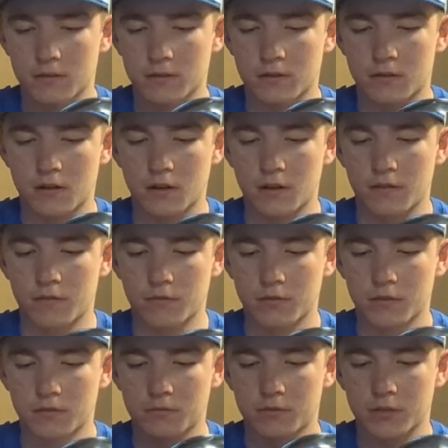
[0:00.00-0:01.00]
Sorry,
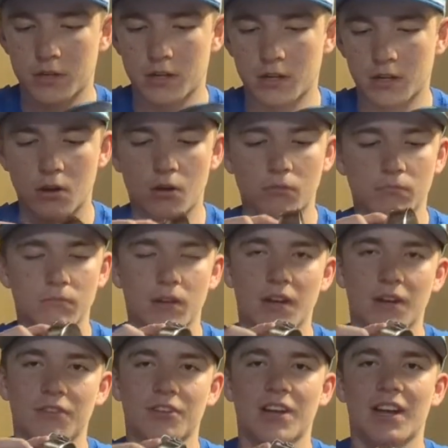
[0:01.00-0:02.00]
everyone. Oh,
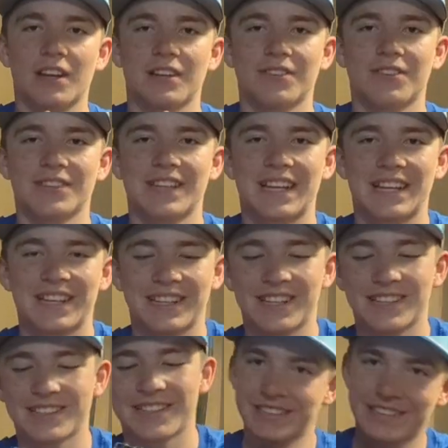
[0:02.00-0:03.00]
I forgot about that
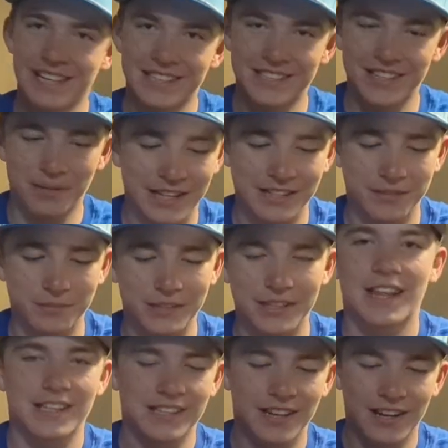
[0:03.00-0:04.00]
because that's on me.
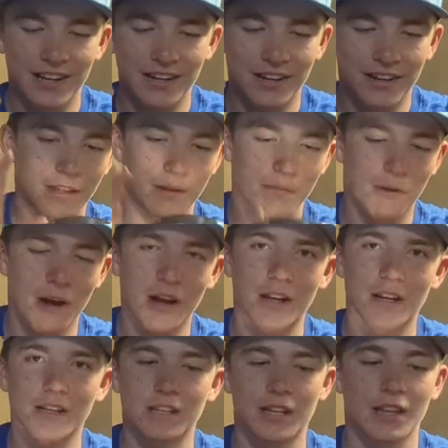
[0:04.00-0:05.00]
That's not a
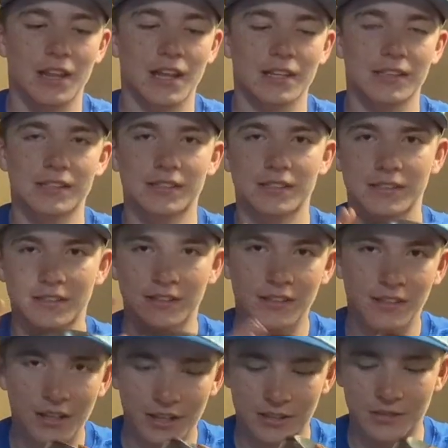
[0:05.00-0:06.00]
product, that's
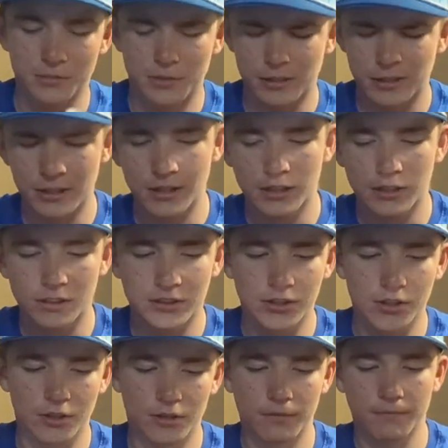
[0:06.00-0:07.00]
customer.
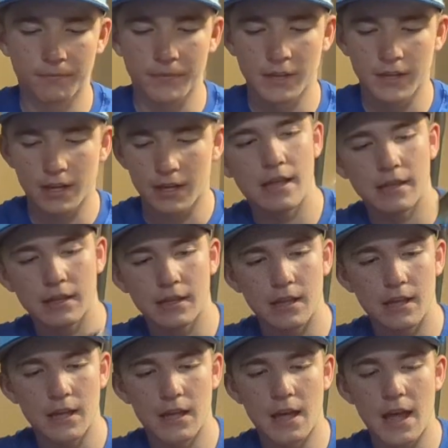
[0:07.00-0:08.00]
So, and
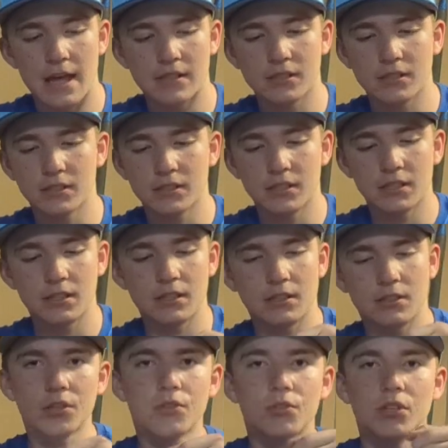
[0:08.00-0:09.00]
as you can see,
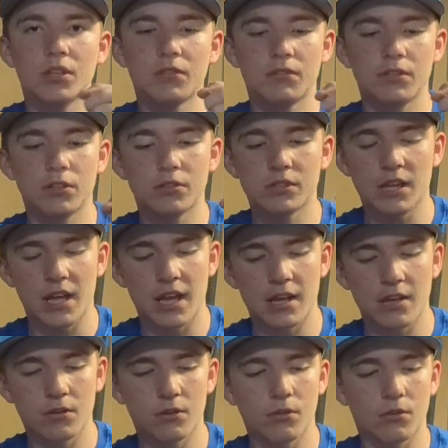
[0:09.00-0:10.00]
you could even use a
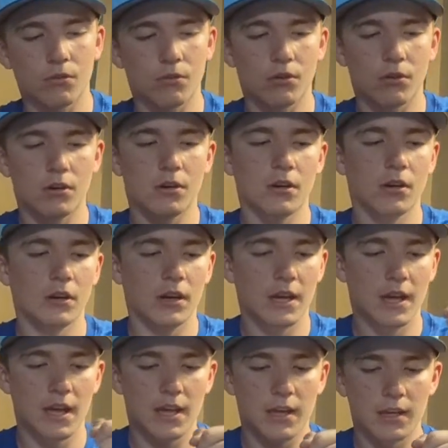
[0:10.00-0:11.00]
handle or
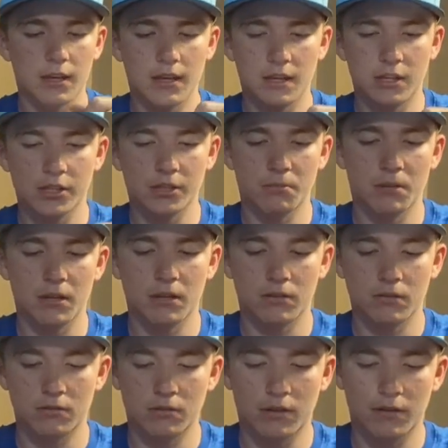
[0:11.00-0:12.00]
a kitchen mitt
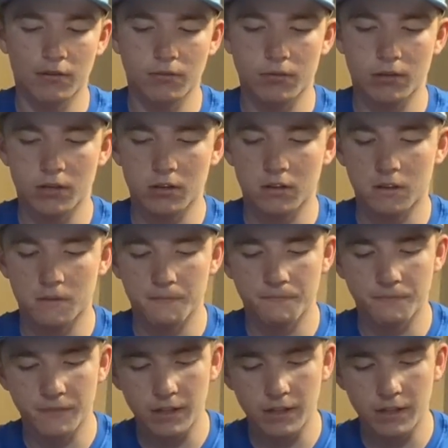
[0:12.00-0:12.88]
or whatever you want to call it.